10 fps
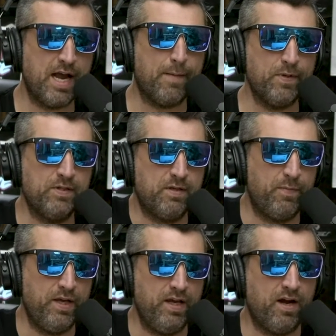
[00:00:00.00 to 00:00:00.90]
happens to
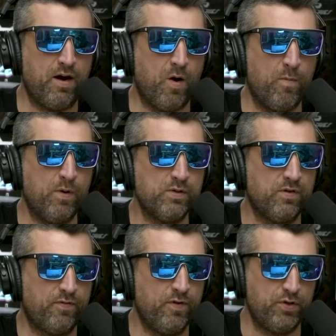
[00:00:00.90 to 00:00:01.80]
be almost
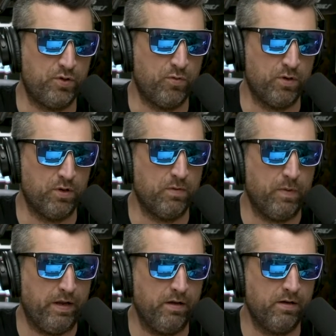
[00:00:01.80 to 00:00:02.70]
a foot shorter
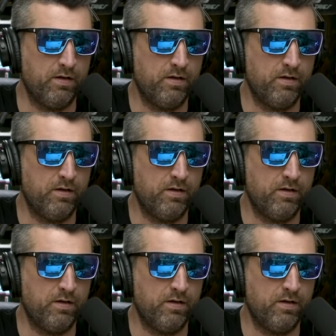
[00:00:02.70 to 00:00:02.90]
than me.